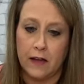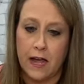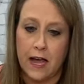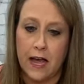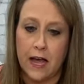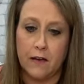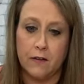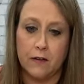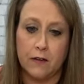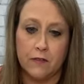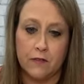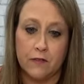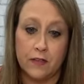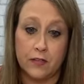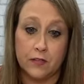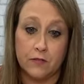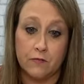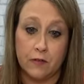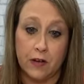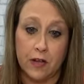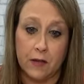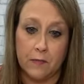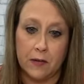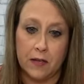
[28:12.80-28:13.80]
out of this
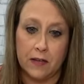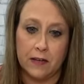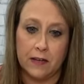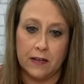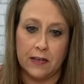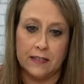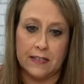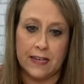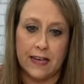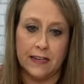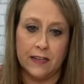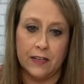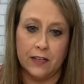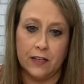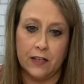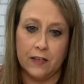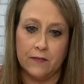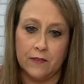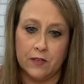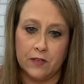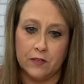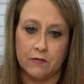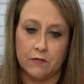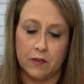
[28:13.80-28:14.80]
ribbon because I
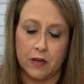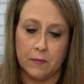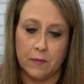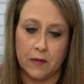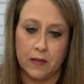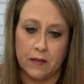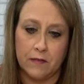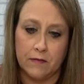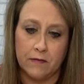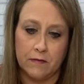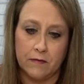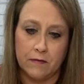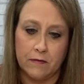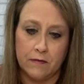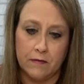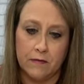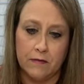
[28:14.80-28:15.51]
love this ribbon.